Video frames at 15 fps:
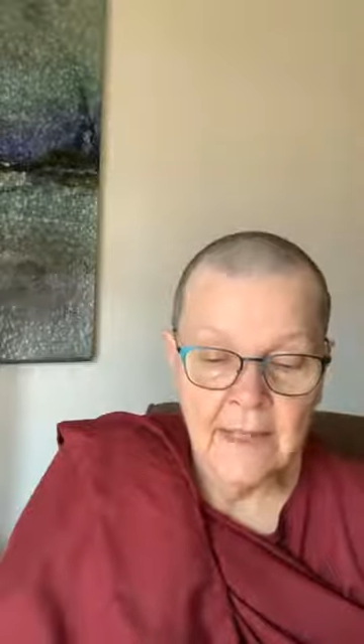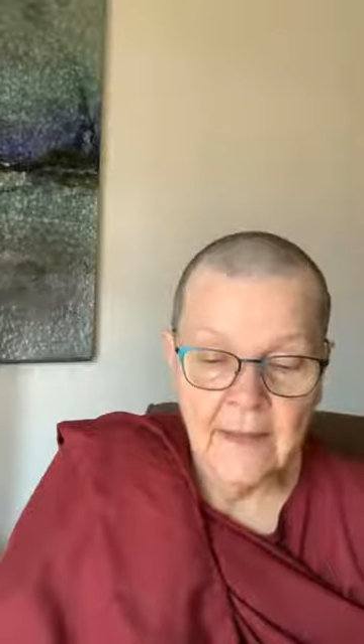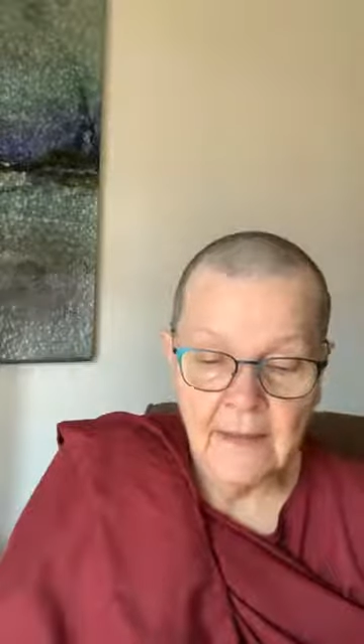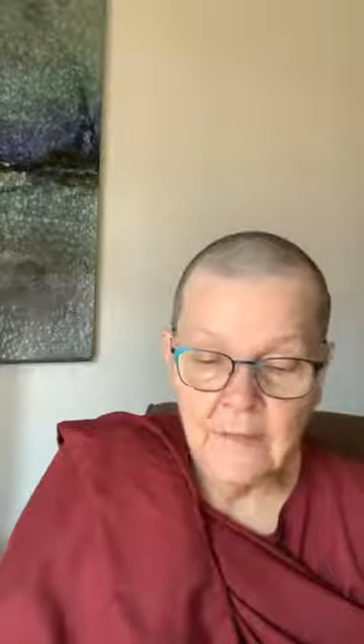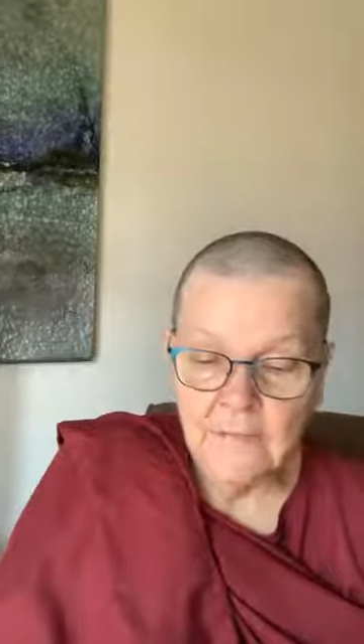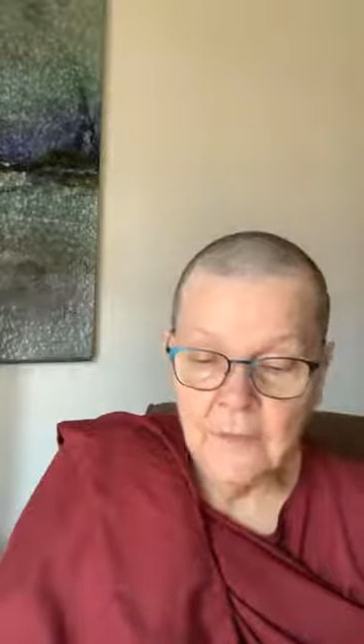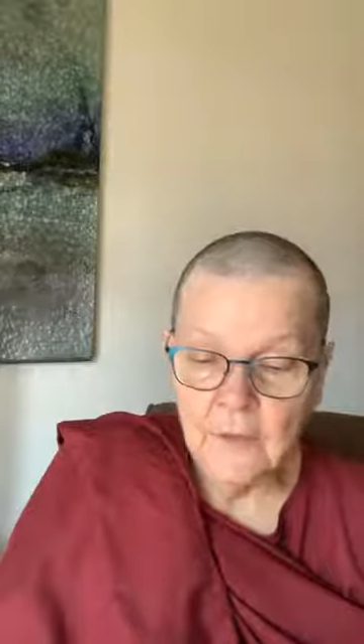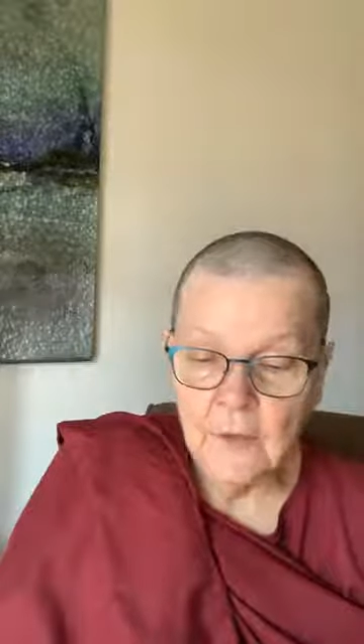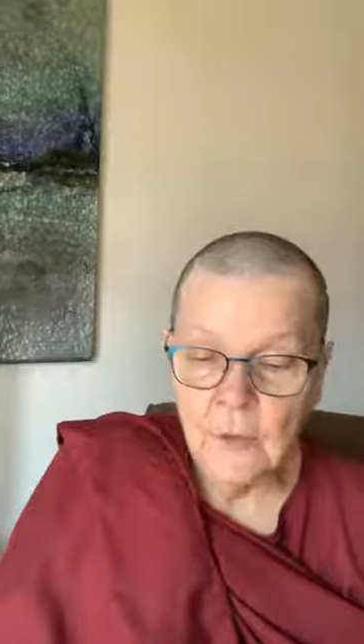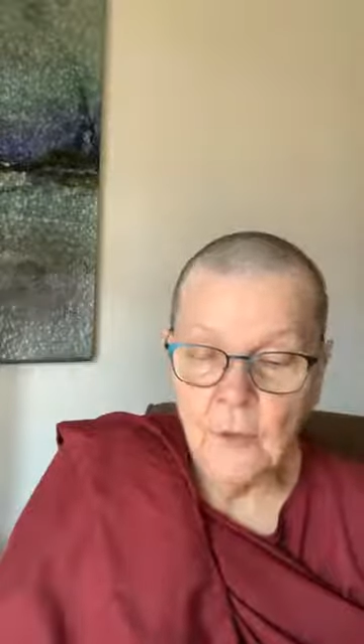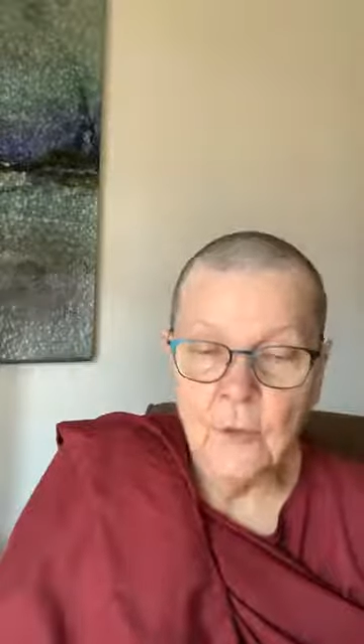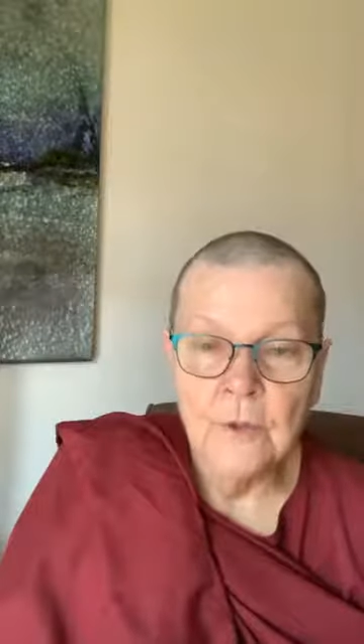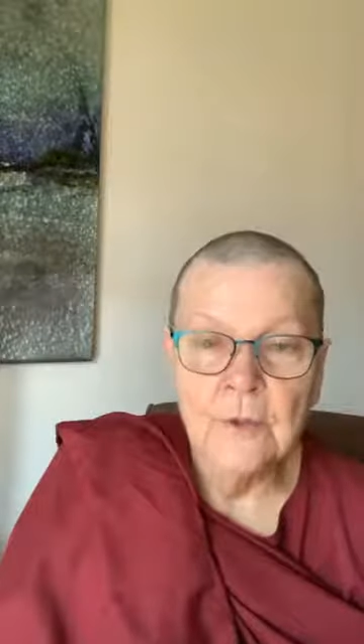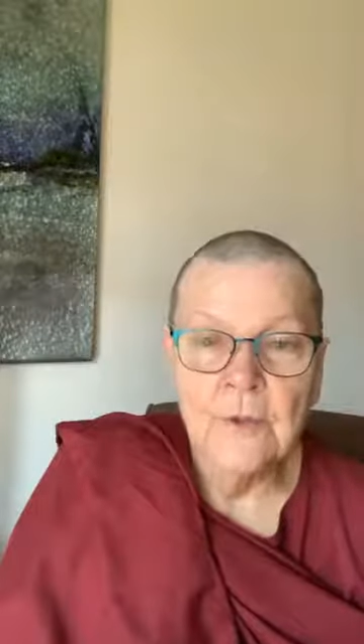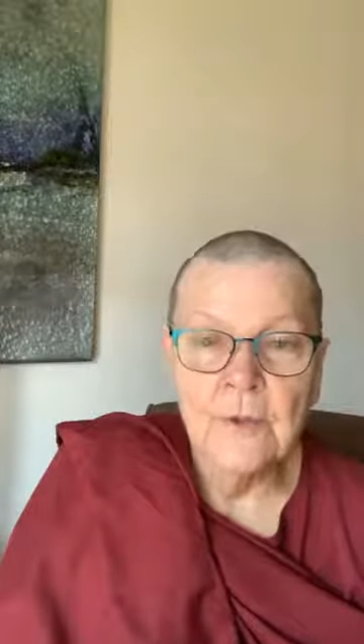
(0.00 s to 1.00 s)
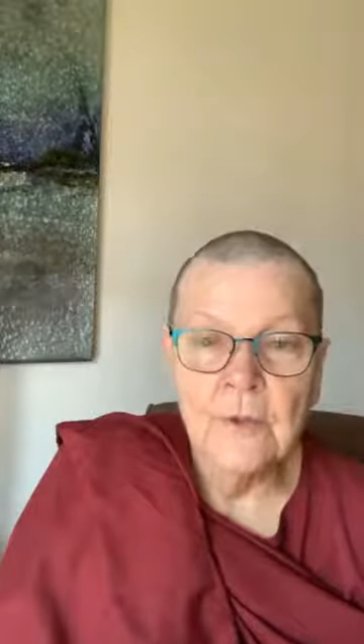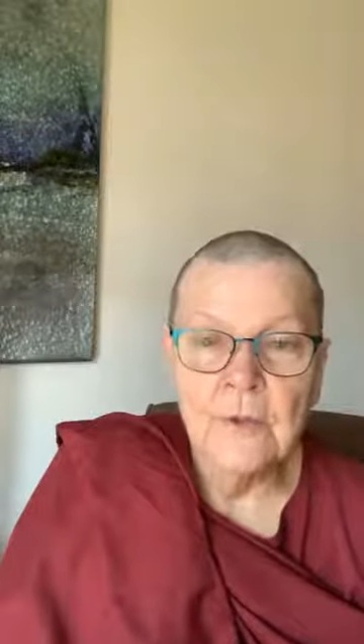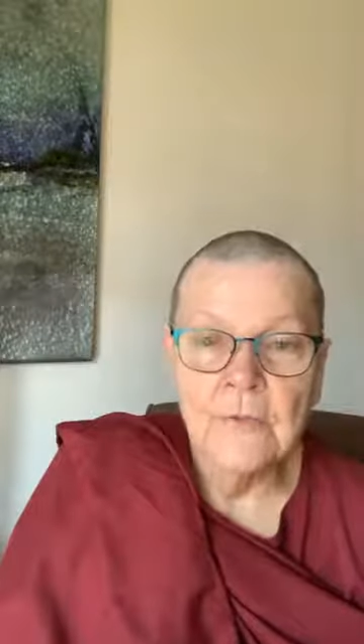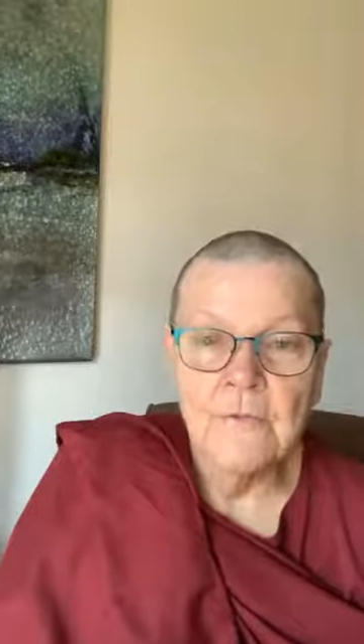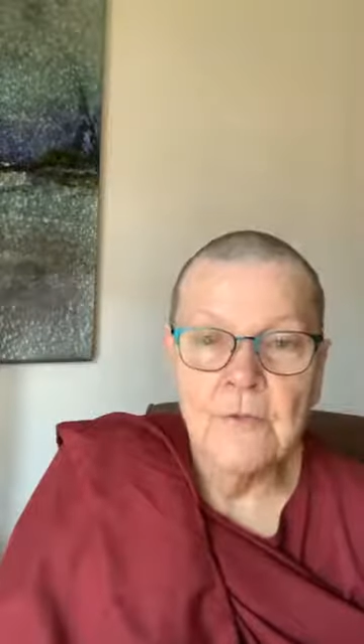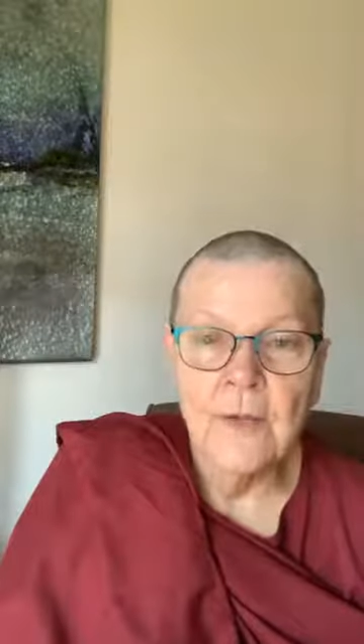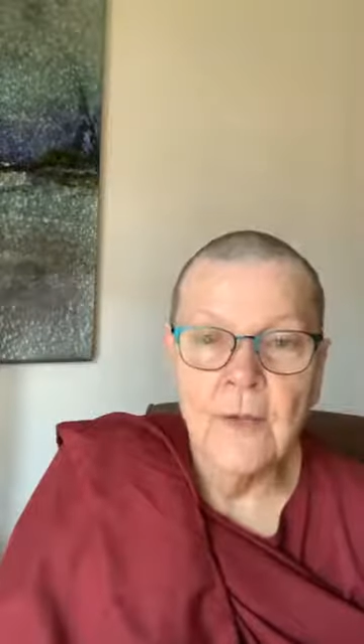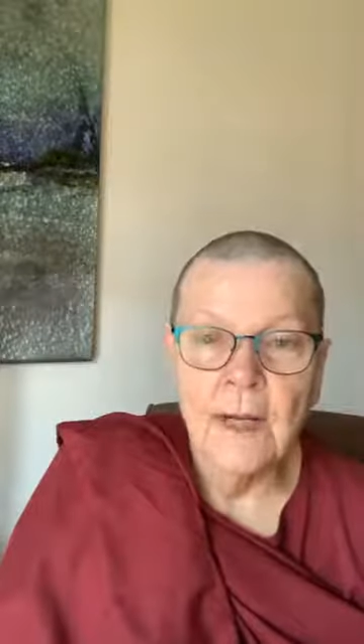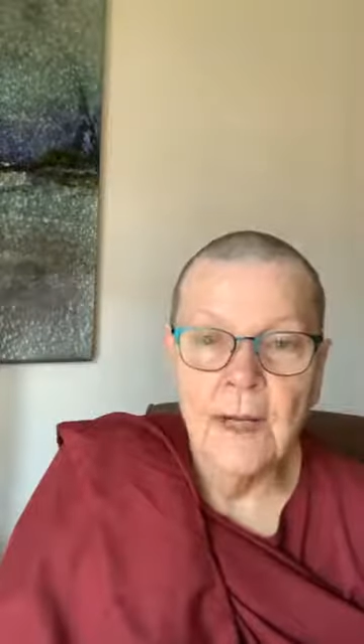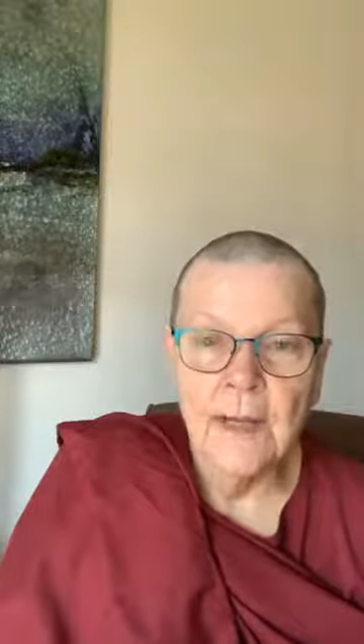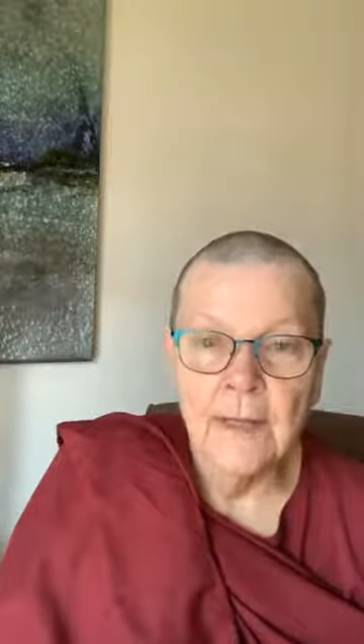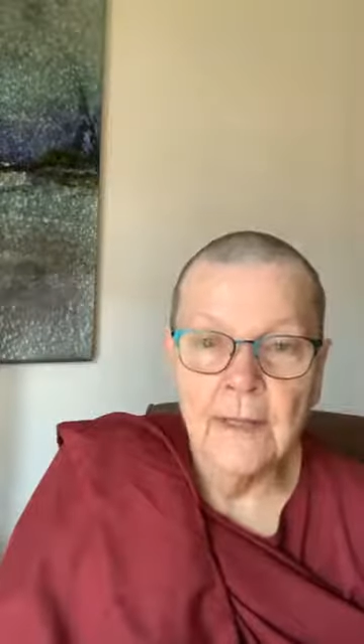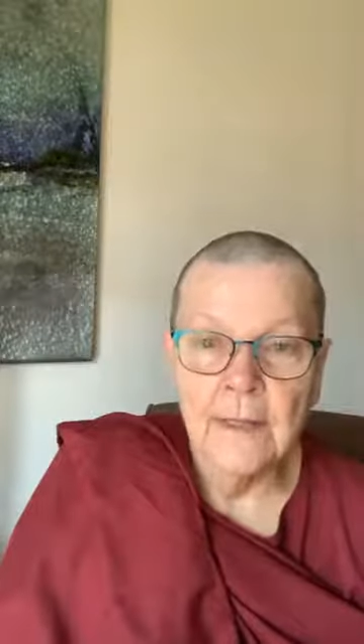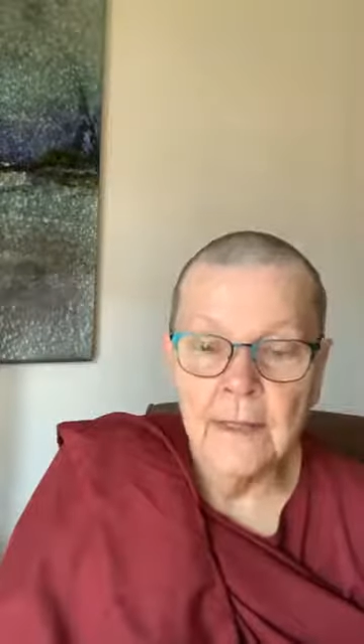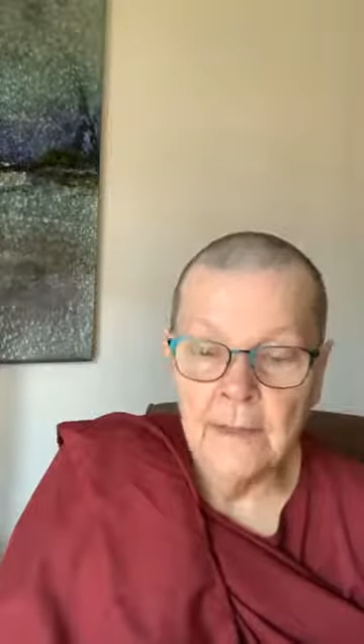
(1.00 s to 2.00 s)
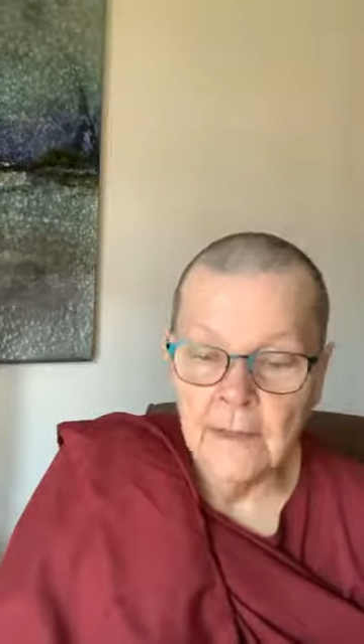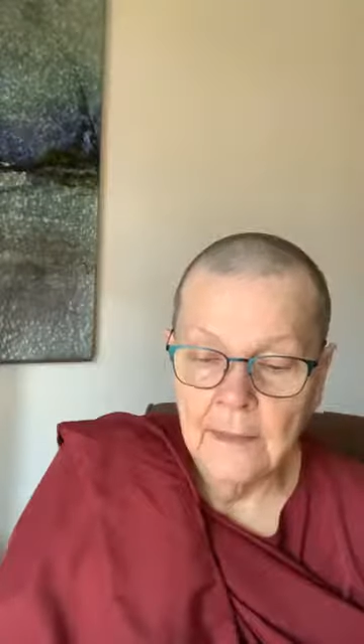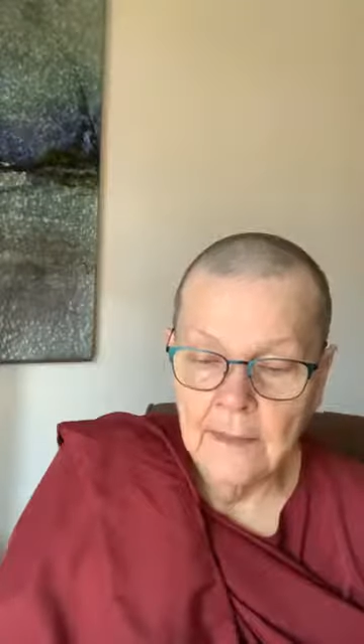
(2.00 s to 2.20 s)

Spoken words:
out of the corner of your eye